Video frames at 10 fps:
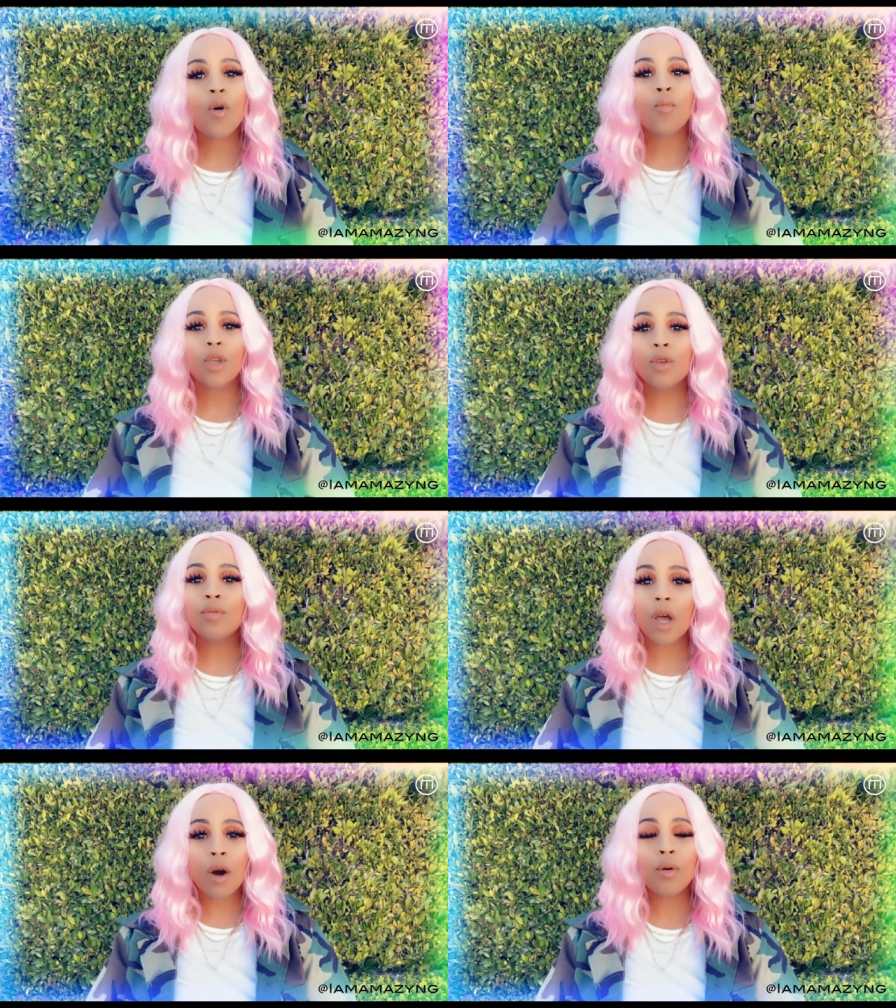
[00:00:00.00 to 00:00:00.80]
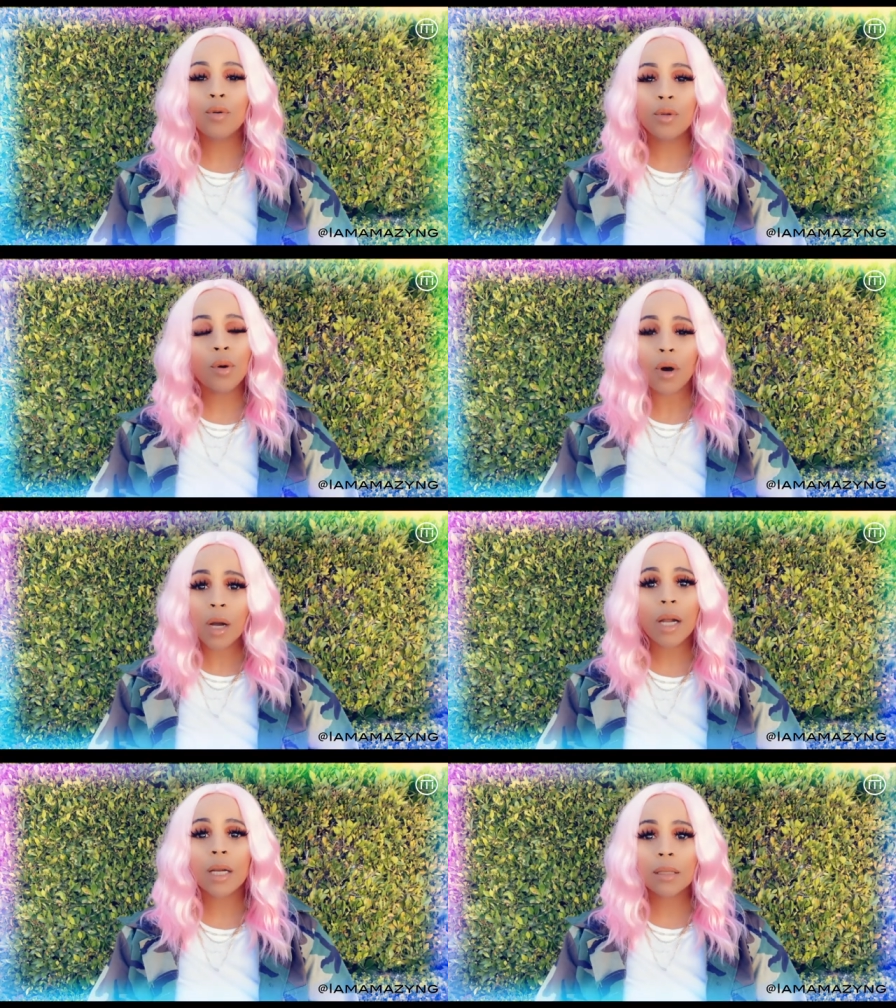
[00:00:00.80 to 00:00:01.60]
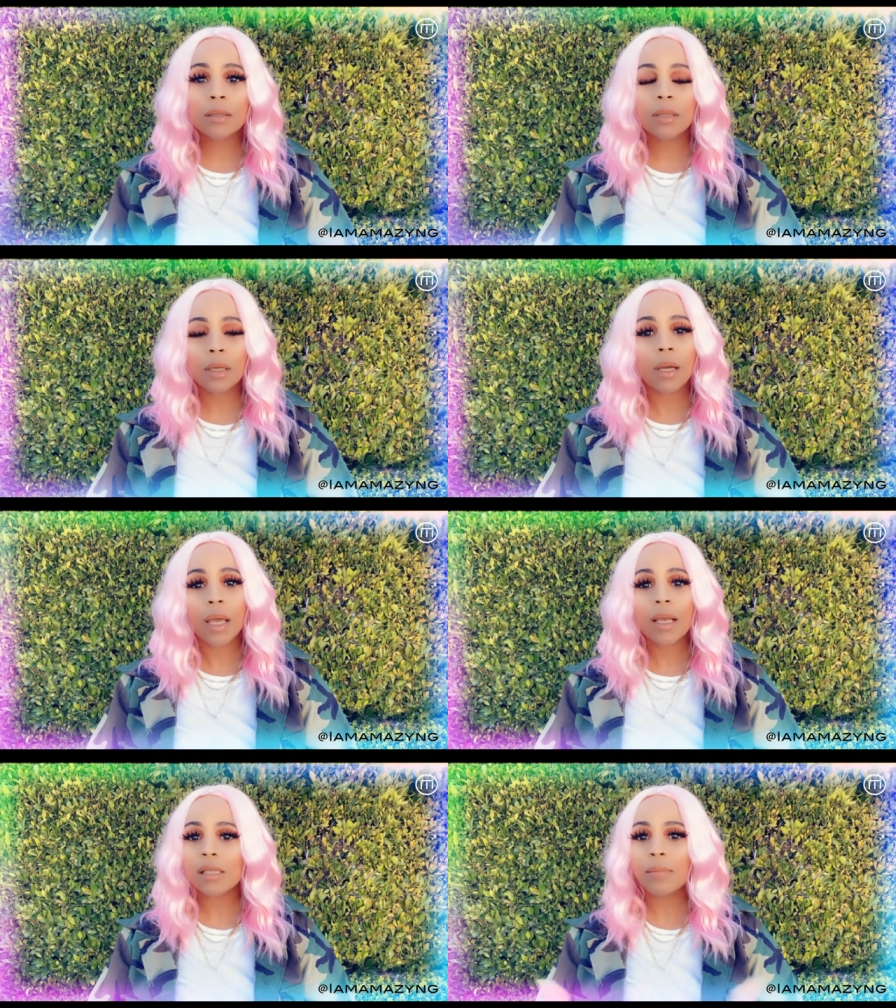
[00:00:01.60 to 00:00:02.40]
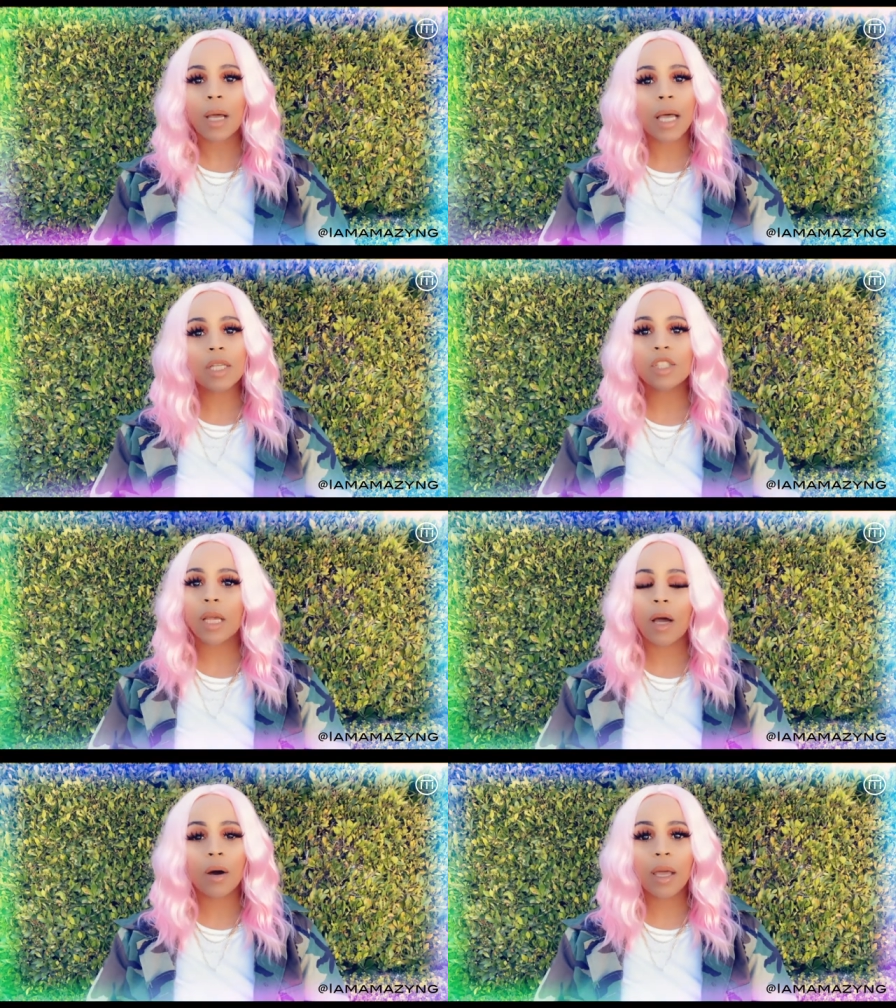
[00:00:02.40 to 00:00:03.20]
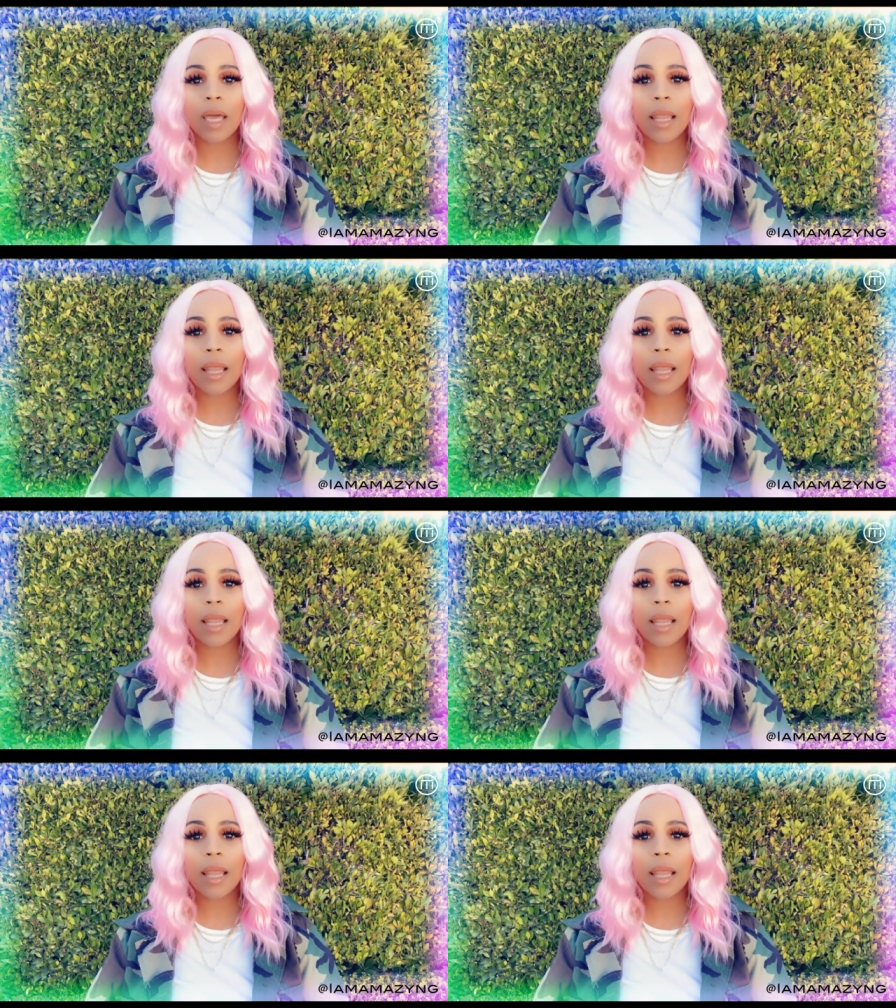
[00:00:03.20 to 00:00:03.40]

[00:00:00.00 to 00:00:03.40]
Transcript: When you know who you are, okay, because I'm God's child, okay, like